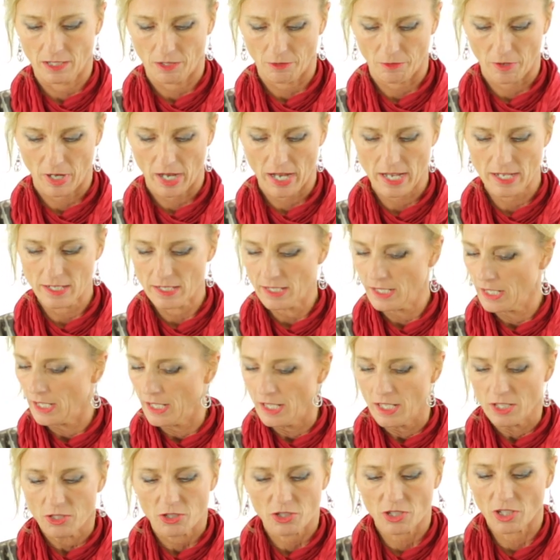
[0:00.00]
All right,
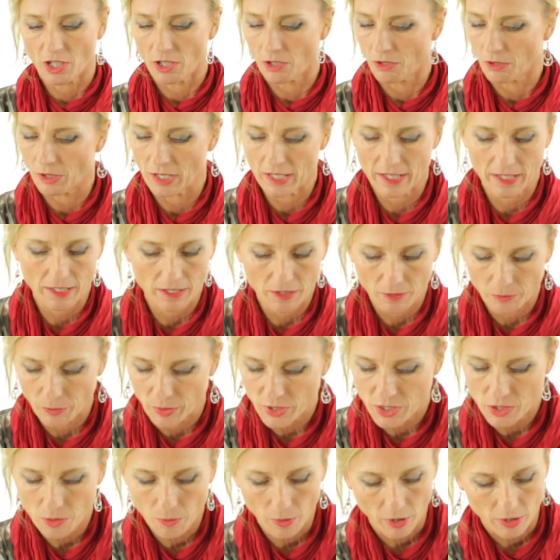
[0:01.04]
so
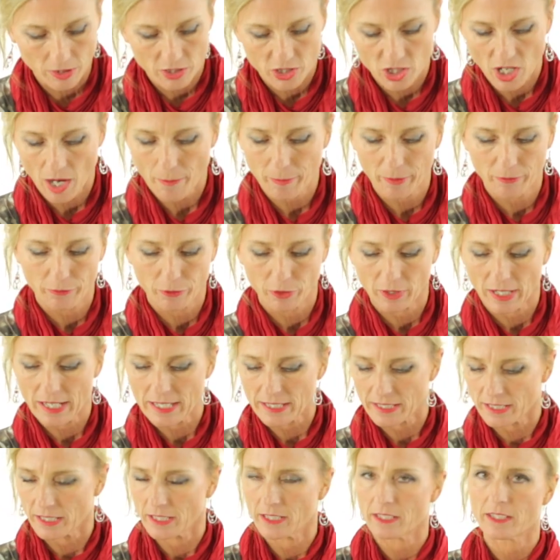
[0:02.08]
when you are shopping for
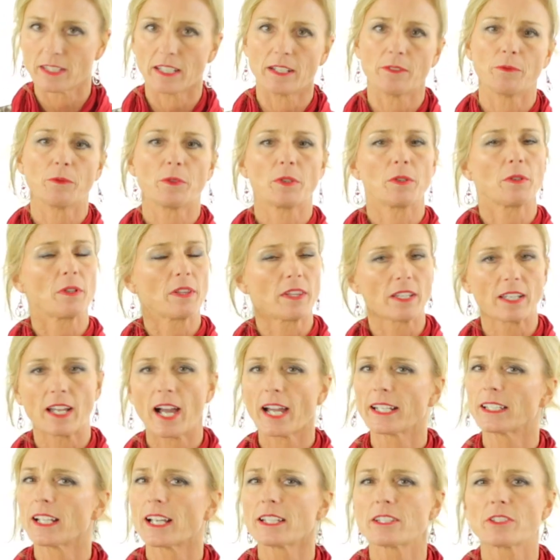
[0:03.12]
laces, and the
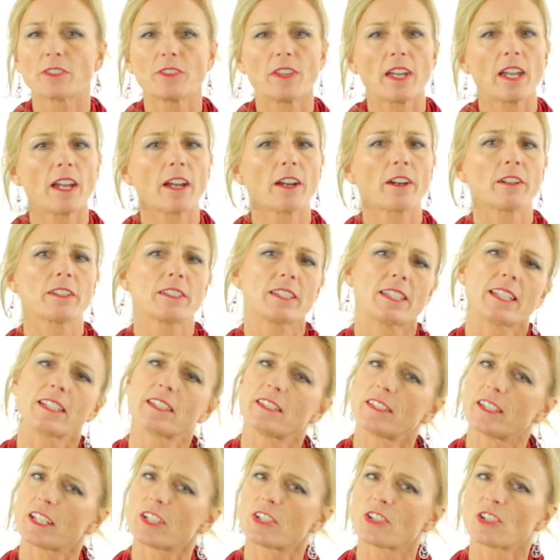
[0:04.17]
guidelines are there, it
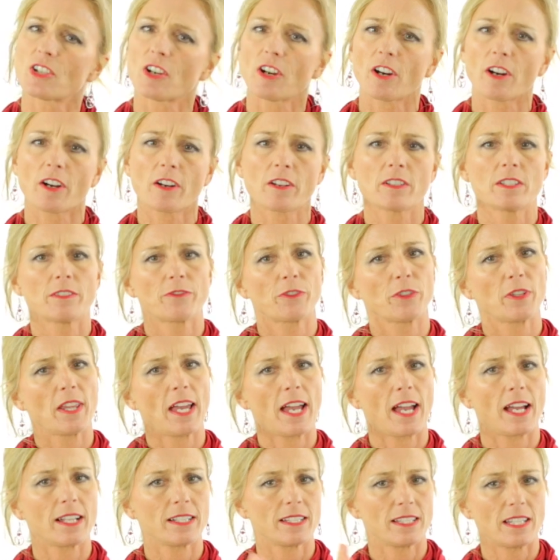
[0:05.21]
says 6 yards for
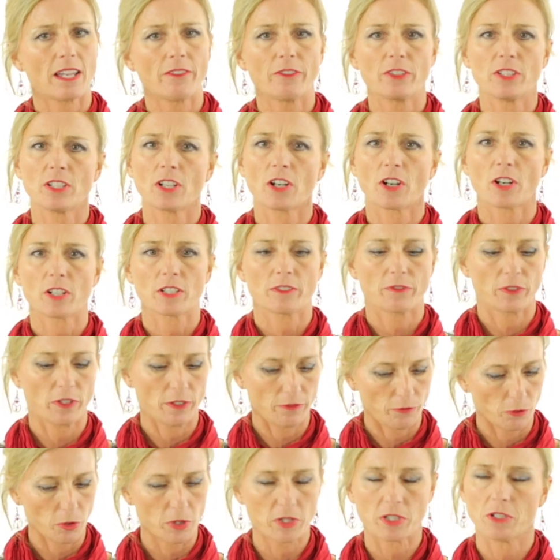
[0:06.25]
that, 7 yards for
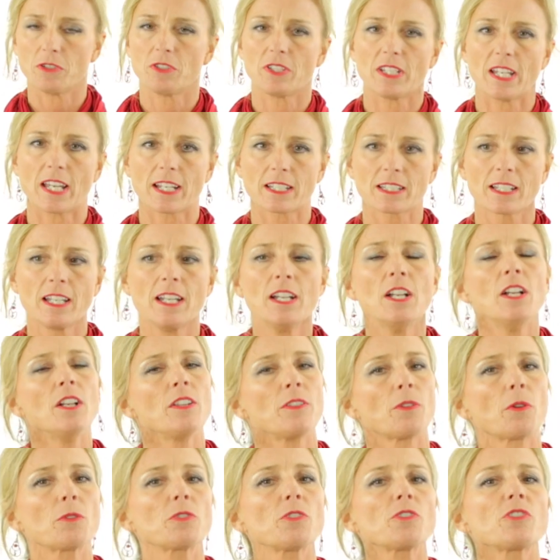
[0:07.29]
the 426.
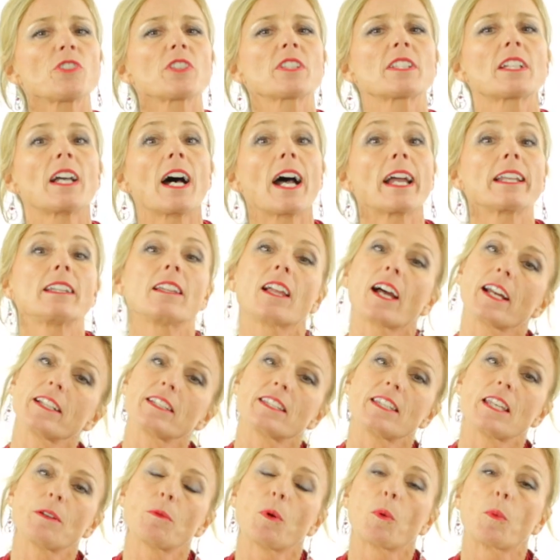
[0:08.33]
Those are just
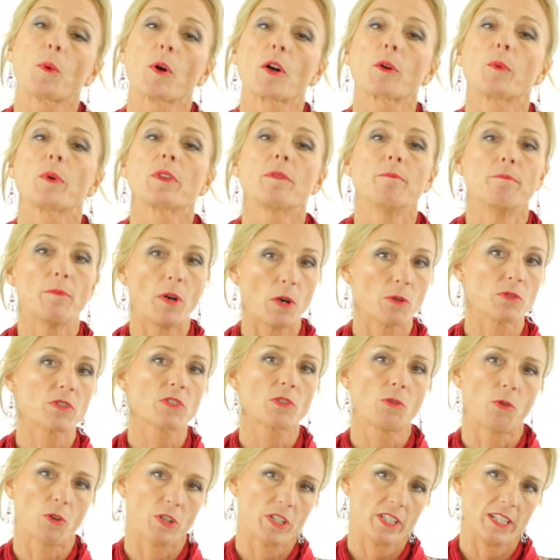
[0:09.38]
guidelines, and they will work with
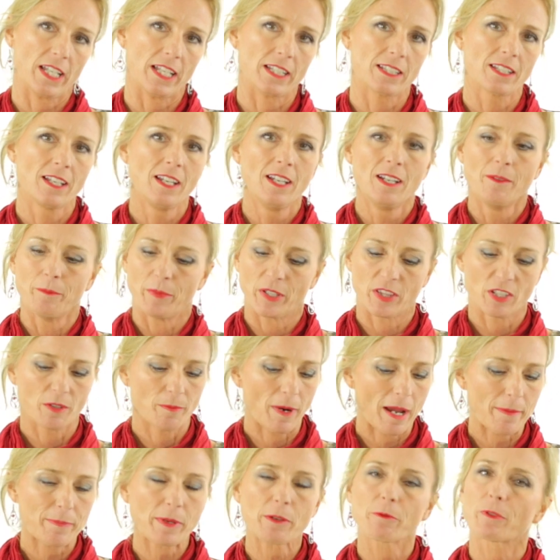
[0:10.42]
most corsets. But
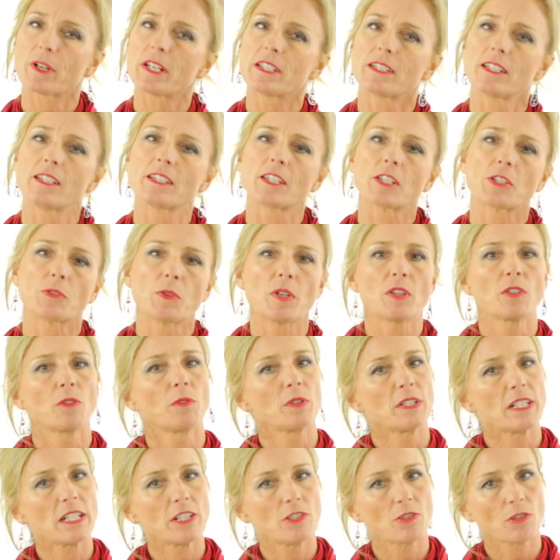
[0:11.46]
there might be reasons that you
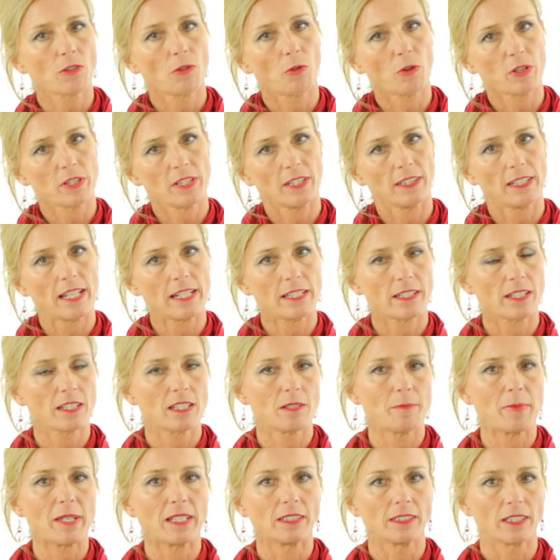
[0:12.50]
either need your corset
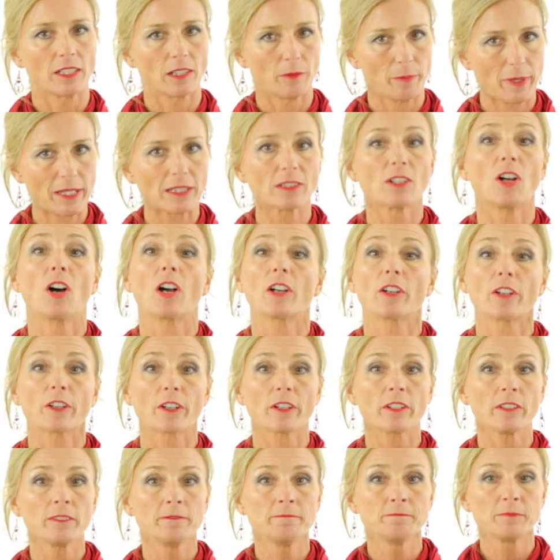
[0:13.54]
laces to be a little bit
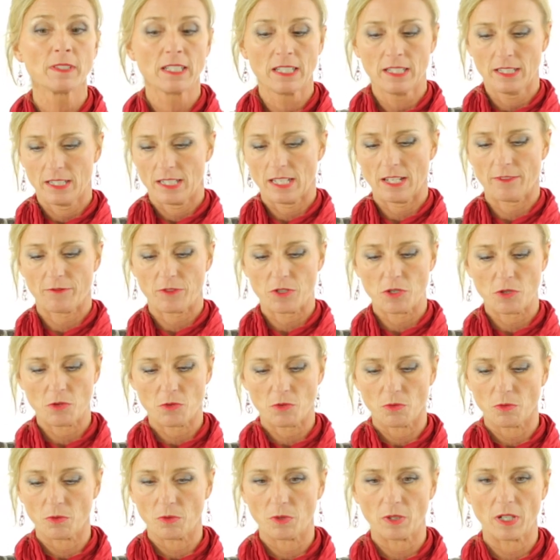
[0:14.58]
longer. If
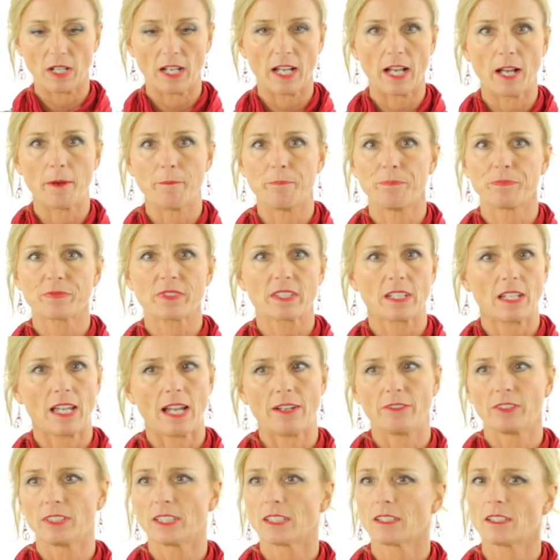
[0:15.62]
you
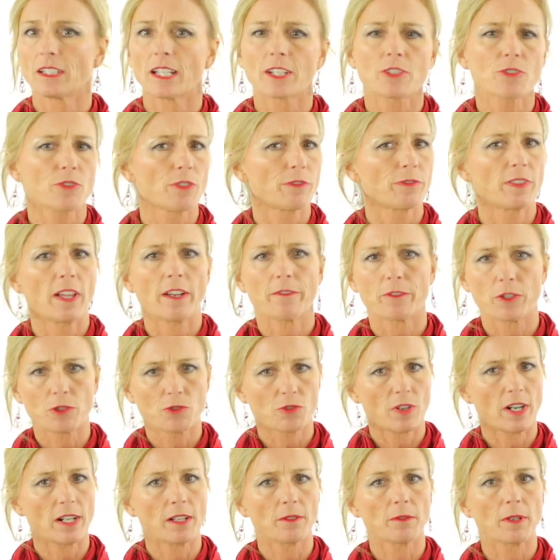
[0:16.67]
have a little extra fluff,
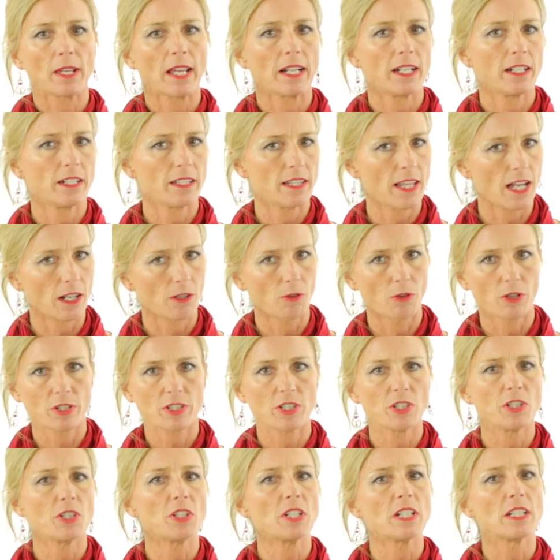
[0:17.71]
you're trying to get into that
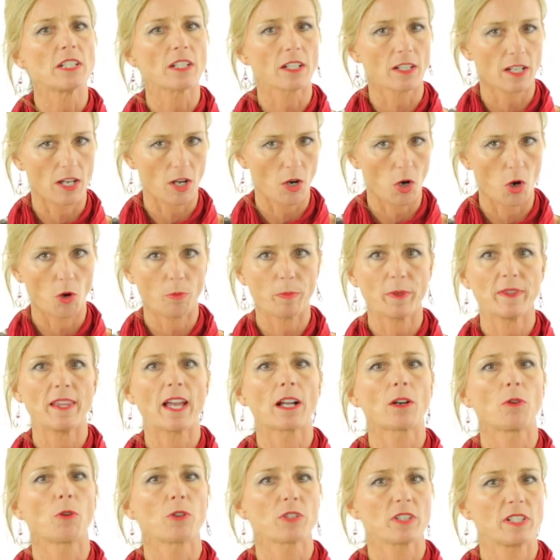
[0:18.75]
corset, and you need to open
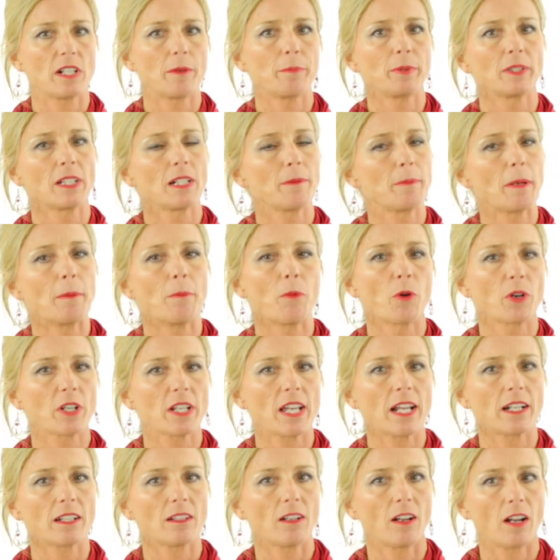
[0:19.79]
that corset up a little bit more
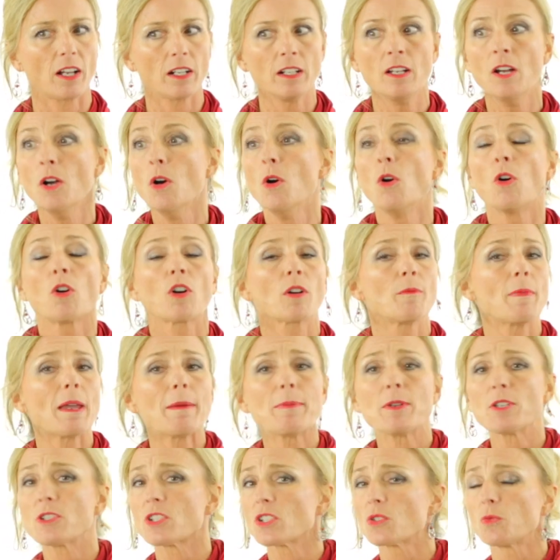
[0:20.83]
to get it on. Or
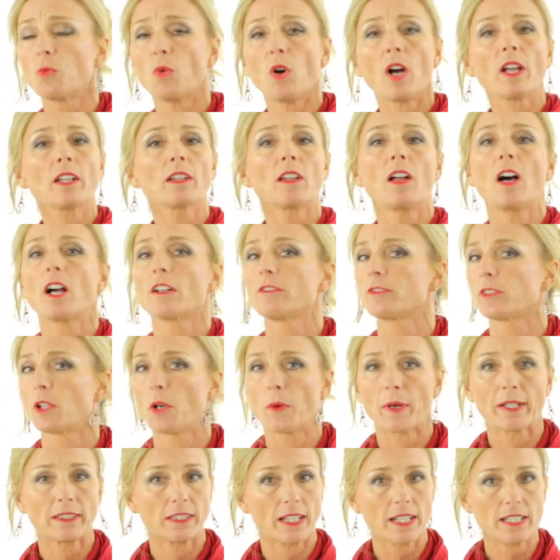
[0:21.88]
maybe you just want long
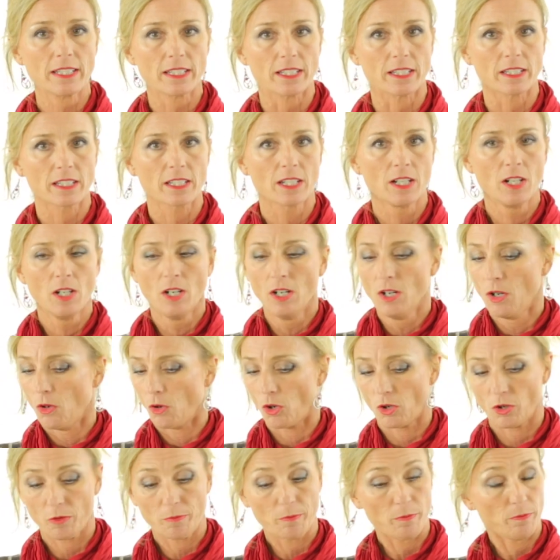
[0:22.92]
flowing laces.
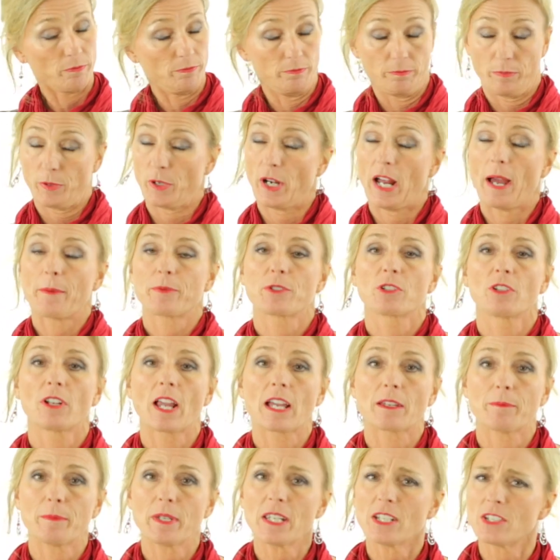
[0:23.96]
Or perhaps you're
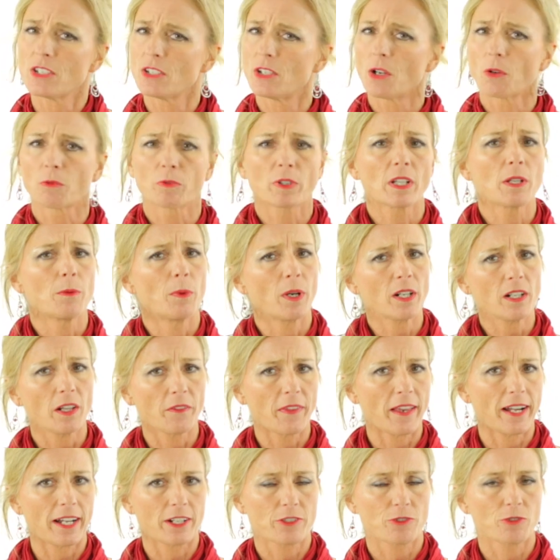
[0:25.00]
like me and you don't really want
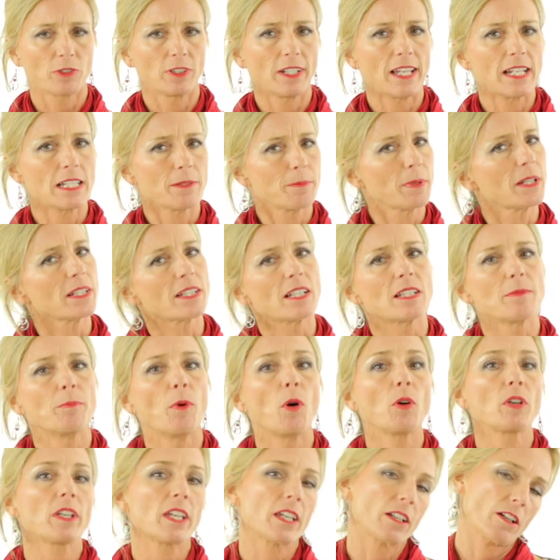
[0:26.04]
all that extra lace because it's
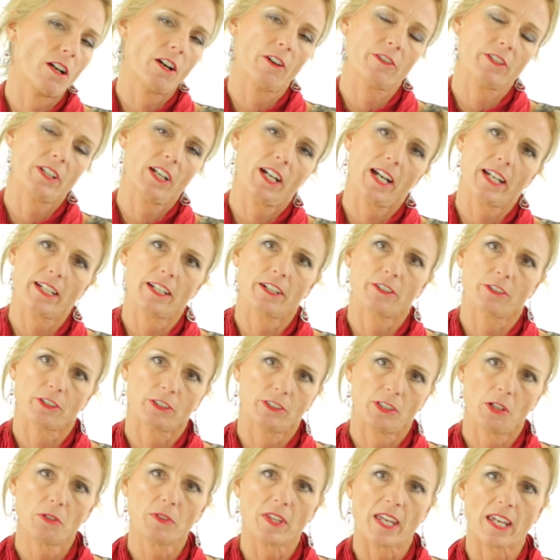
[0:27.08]
bulky and hard to hide under
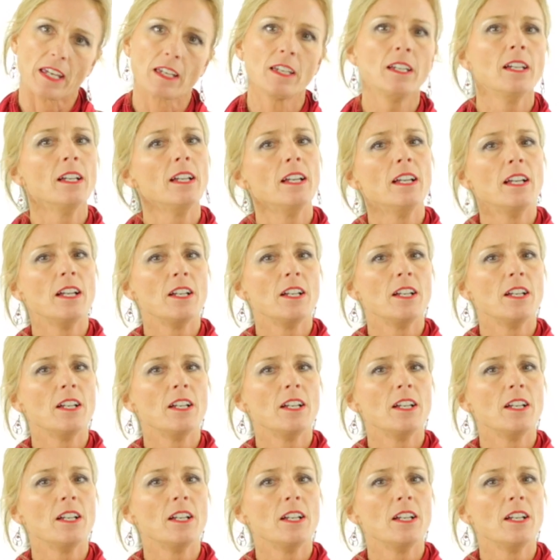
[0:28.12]
clothing.